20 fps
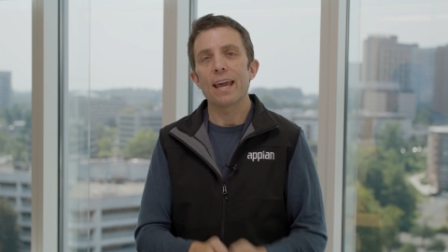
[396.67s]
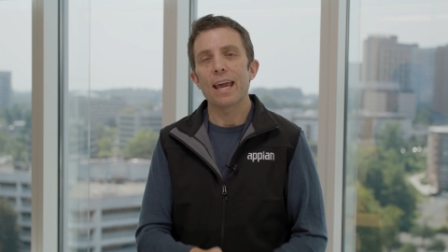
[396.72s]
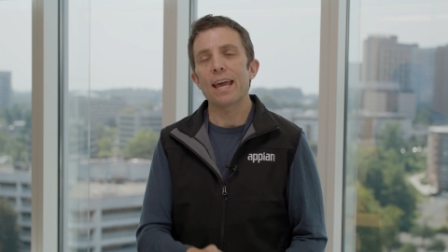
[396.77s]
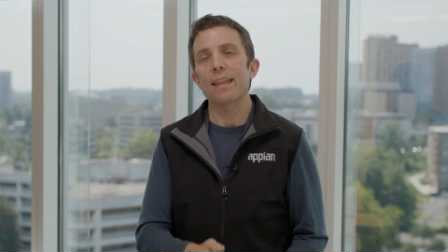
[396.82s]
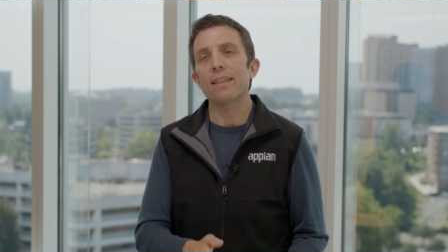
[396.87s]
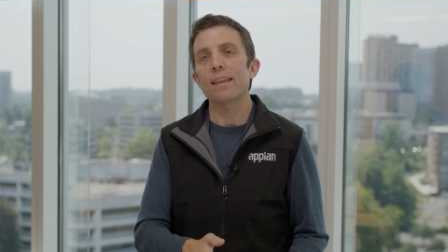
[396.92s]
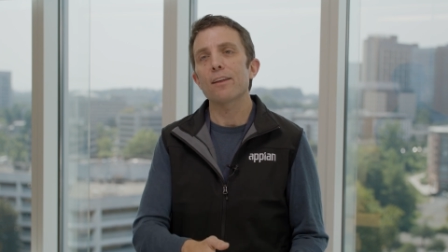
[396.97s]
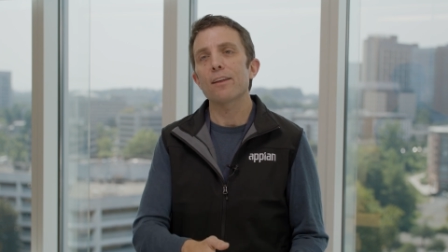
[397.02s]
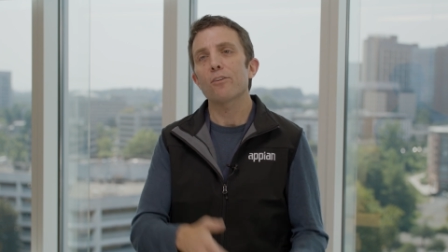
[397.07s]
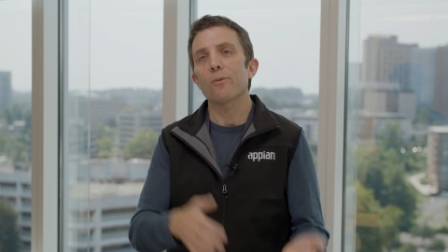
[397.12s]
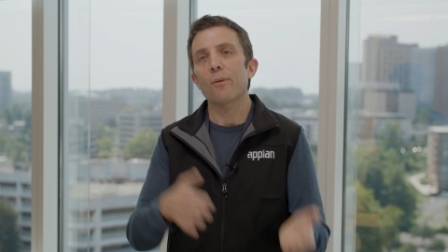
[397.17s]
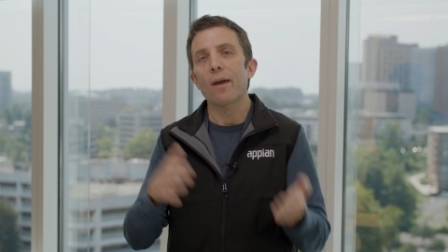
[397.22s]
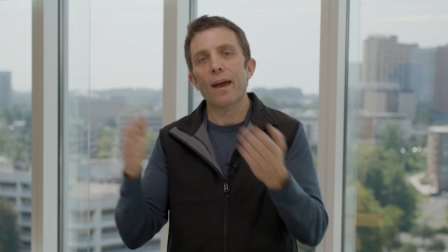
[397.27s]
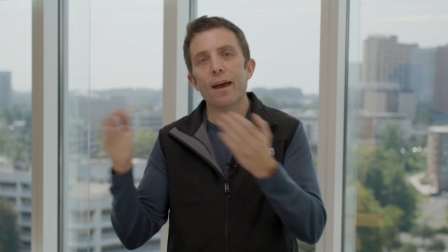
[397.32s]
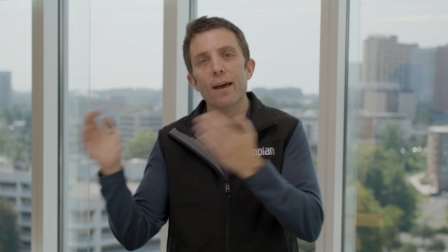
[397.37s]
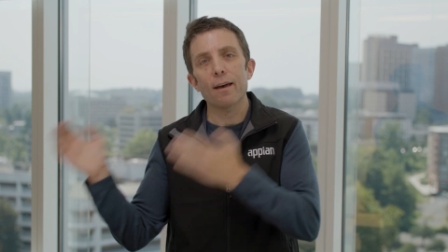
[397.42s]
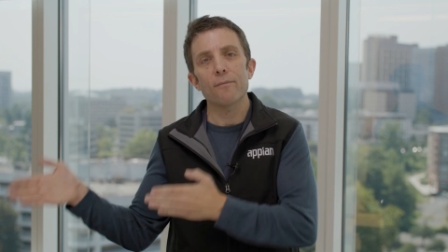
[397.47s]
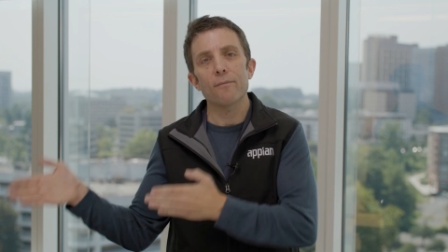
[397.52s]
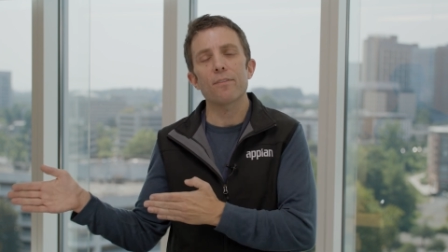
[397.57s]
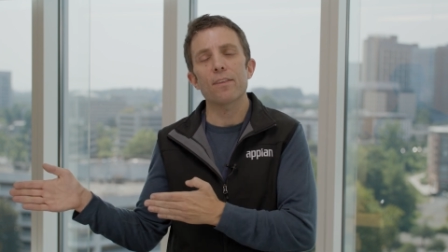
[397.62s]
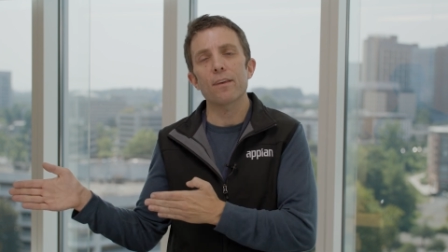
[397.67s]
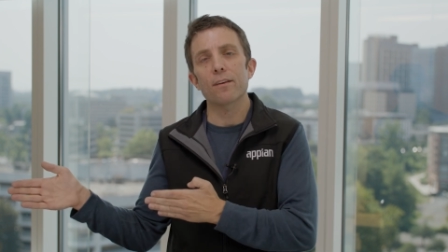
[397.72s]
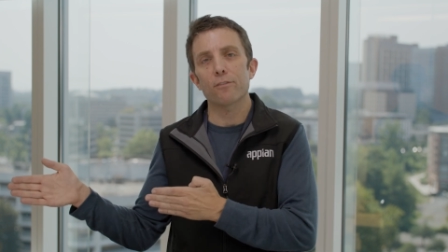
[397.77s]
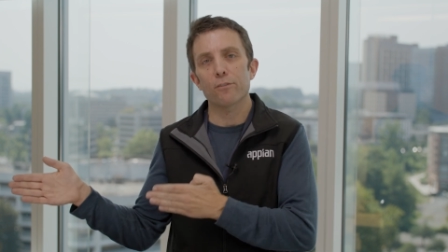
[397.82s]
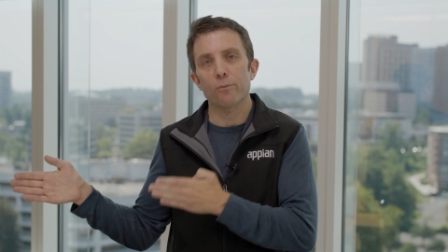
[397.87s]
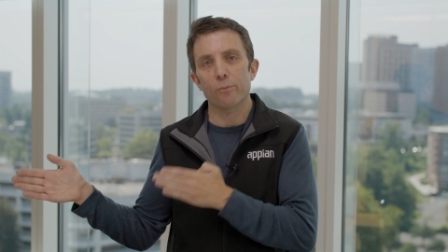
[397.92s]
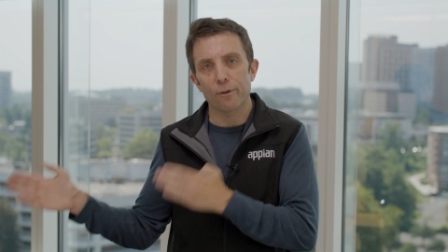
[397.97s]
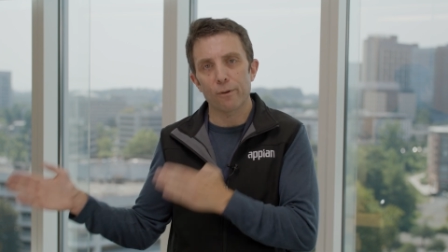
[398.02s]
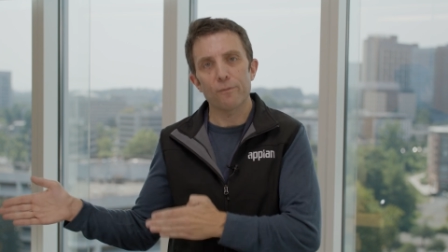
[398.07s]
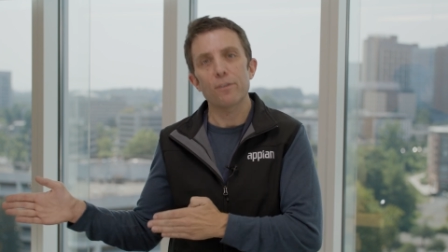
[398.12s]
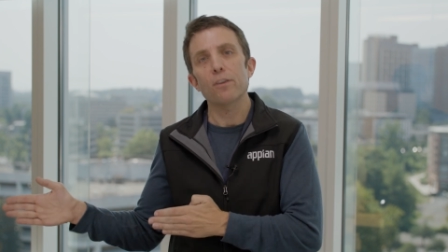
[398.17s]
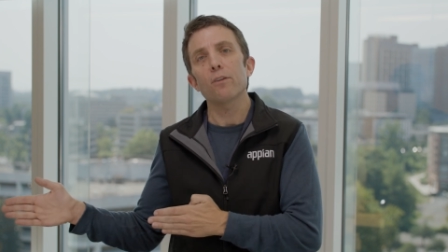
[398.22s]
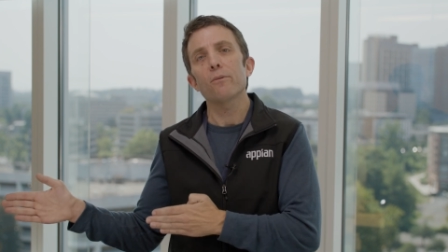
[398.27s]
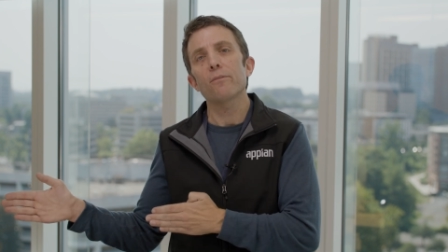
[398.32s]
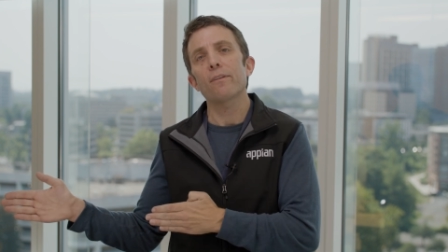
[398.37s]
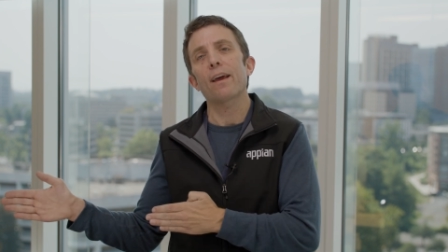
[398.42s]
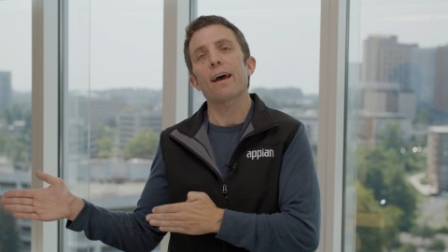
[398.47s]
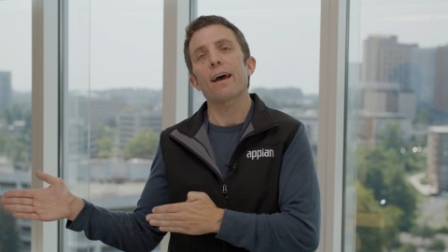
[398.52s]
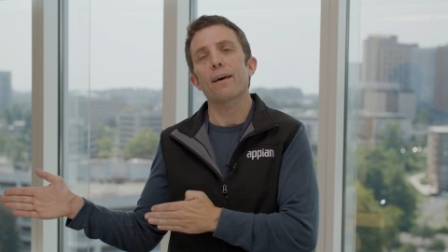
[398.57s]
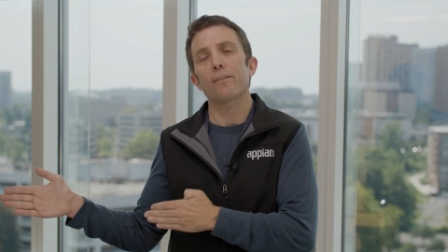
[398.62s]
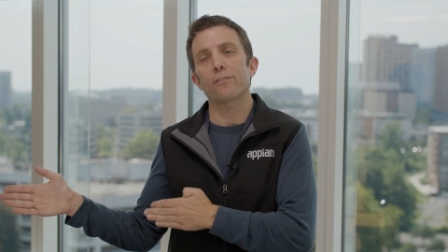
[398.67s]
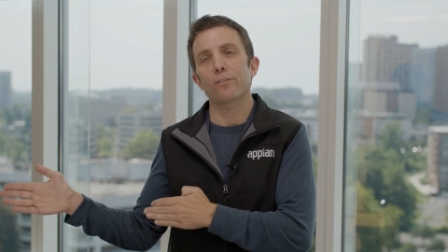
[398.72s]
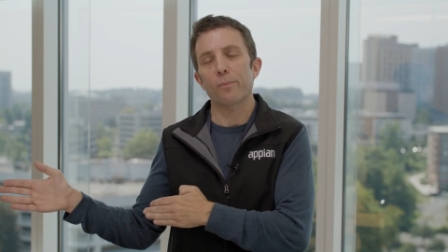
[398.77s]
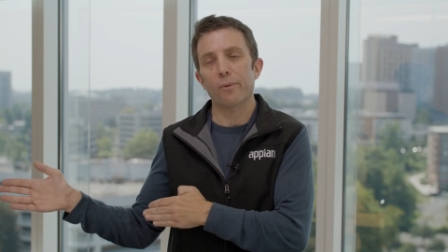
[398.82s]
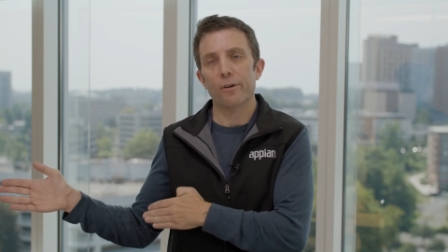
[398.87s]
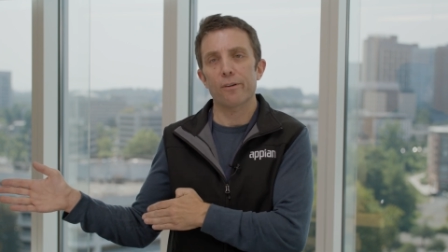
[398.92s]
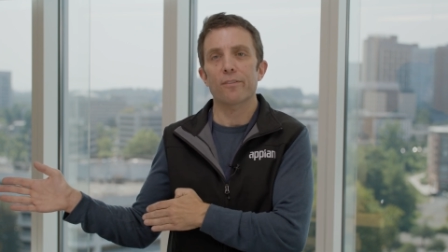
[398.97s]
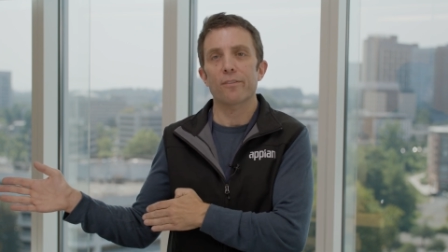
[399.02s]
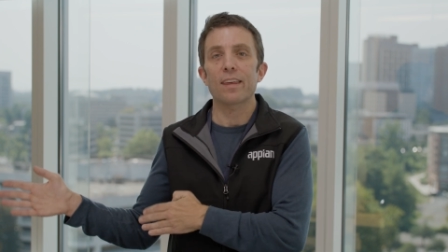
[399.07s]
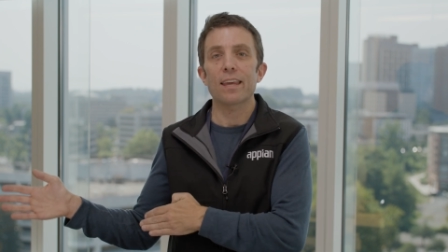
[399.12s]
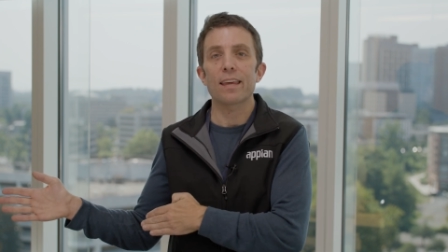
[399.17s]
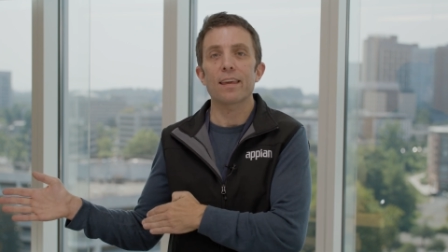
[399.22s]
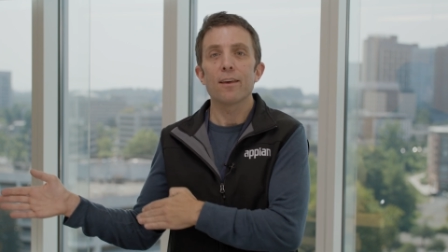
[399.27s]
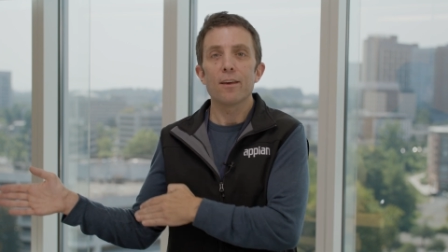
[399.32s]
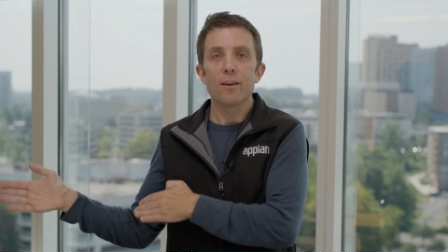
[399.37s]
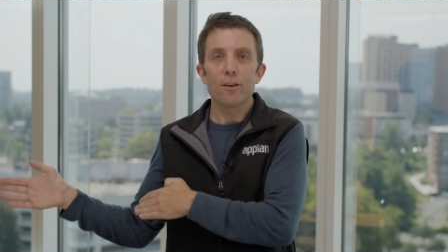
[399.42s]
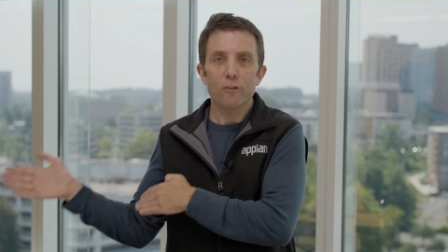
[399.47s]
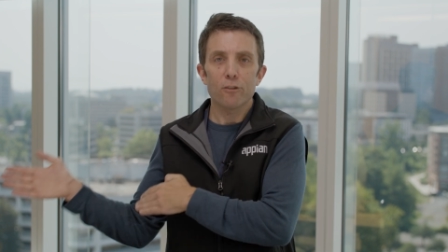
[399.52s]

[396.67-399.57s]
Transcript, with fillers: And then you have this review task where the